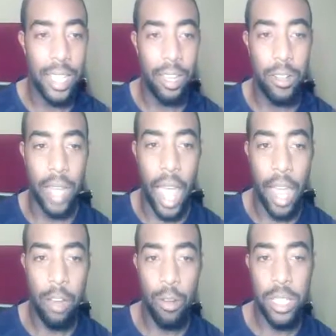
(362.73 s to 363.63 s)
there's a
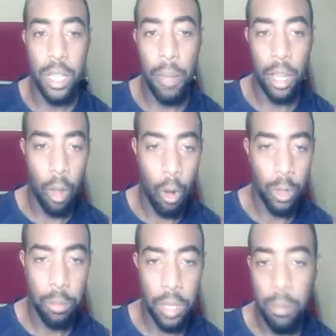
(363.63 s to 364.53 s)
higher risk among older
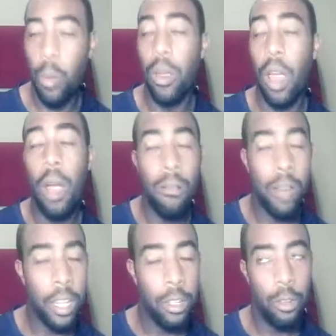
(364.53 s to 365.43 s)
people. We already
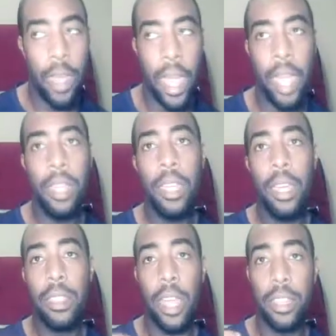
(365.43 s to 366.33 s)
knew that
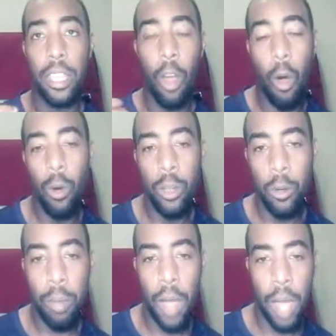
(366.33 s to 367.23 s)
the older
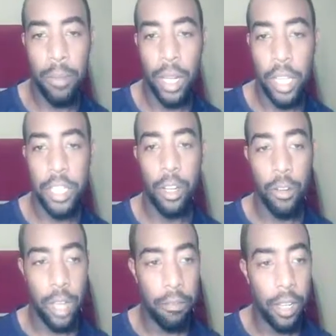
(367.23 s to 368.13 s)
population are
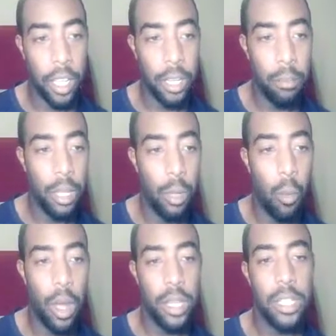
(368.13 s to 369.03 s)
definitely going to be the
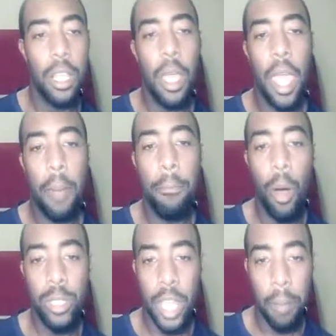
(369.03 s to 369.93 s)
ones
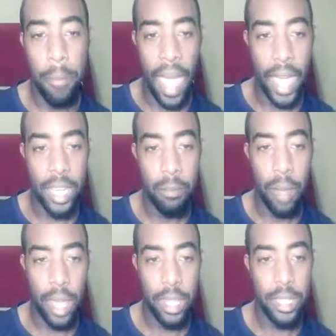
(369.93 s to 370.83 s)
most impacted
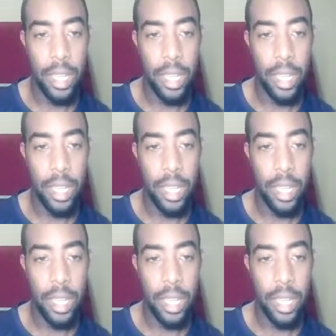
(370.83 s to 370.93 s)
by this.